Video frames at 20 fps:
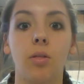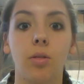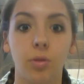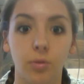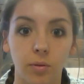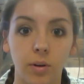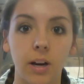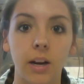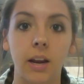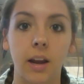
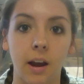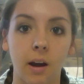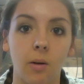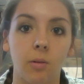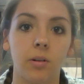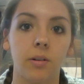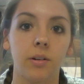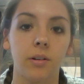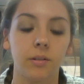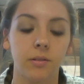3
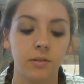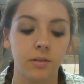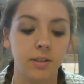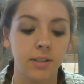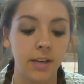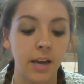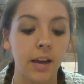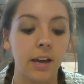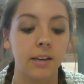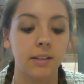hour
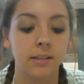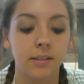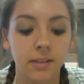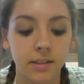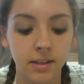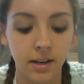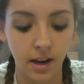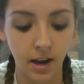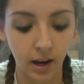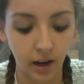
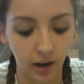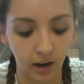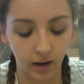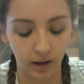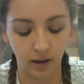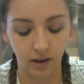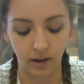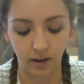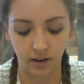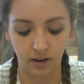test.
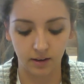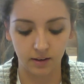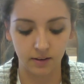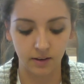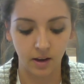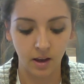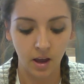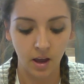And